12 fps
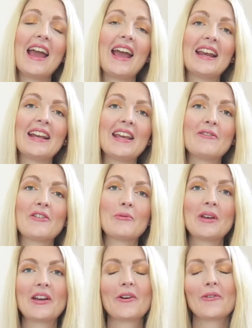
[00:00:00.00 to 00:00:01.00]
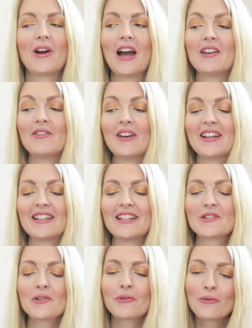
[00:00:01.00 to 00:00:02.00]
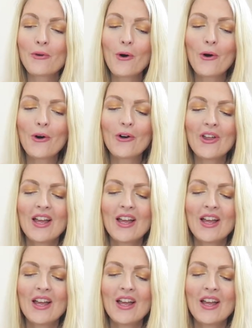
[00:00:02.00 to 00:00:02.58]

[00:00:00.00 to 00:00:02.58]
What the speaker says: and he will be arriving this fall.